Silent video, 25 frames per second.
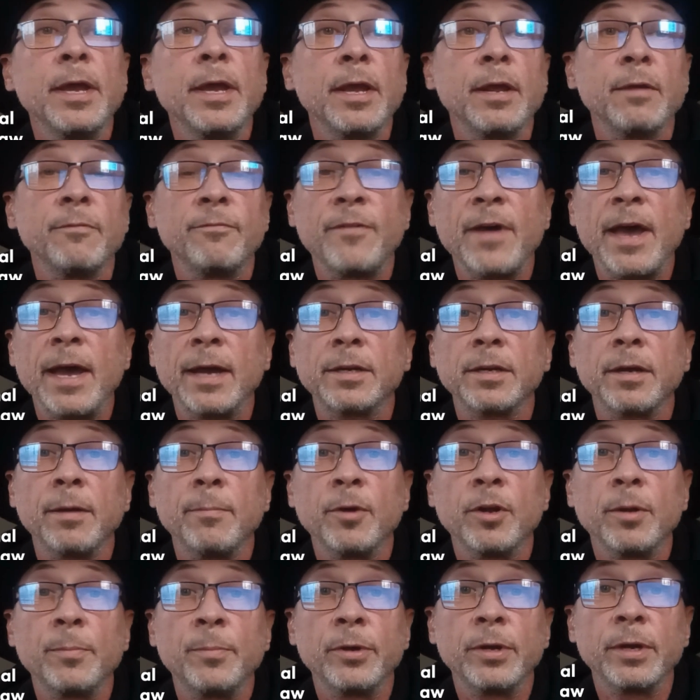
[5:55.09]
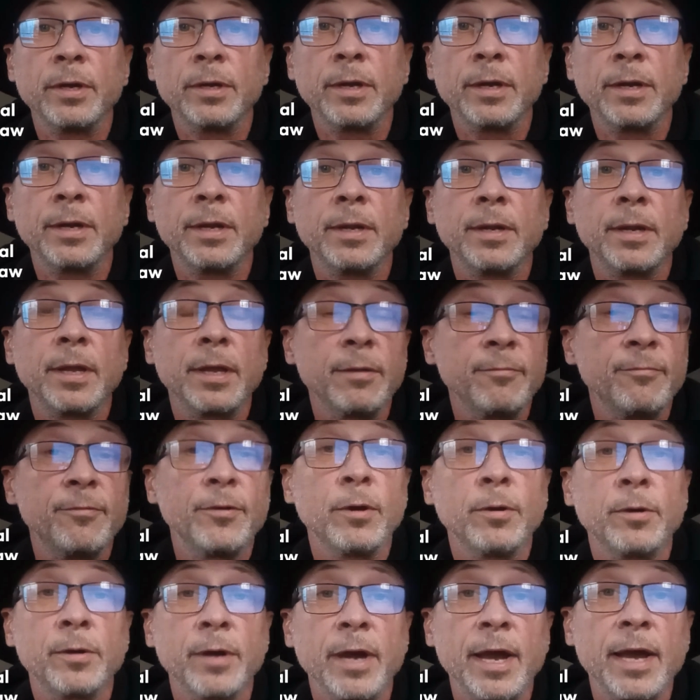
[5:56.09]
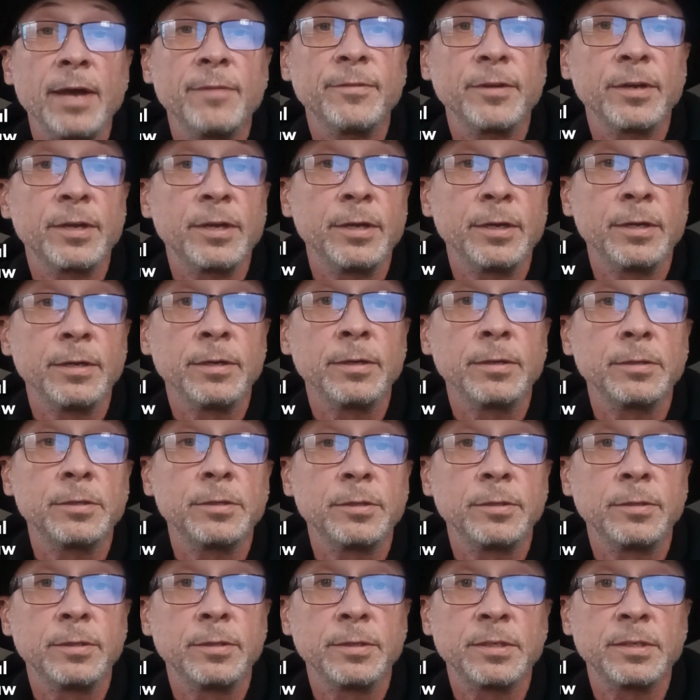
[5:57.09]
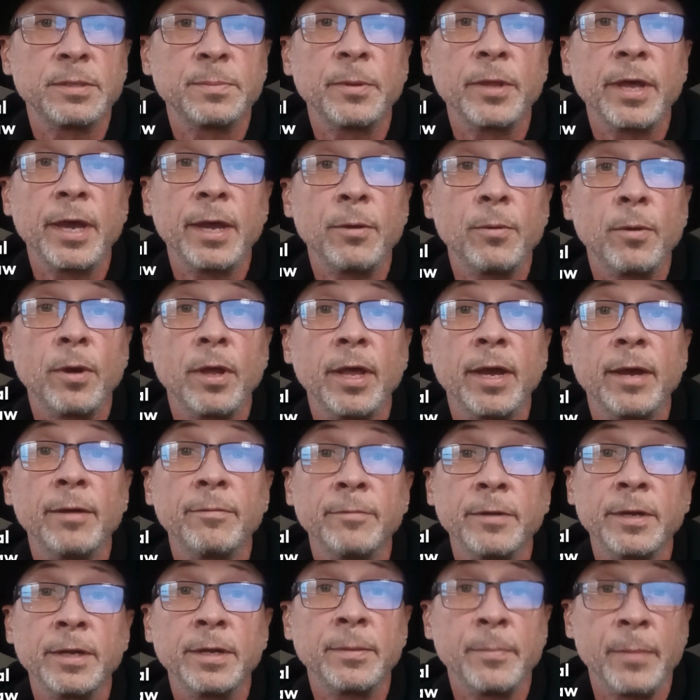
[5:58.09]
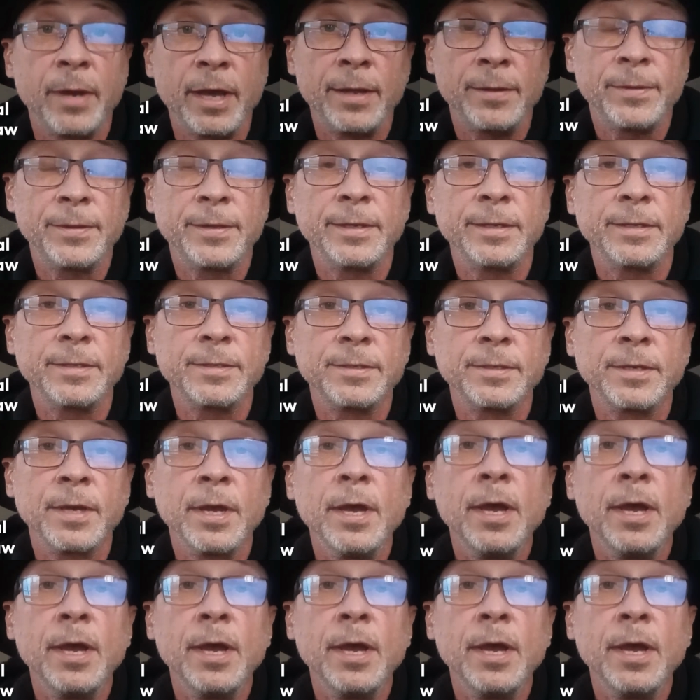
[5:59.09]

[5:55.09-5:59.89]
In fact, I'm going to put it on an infographic here to display while I read about this.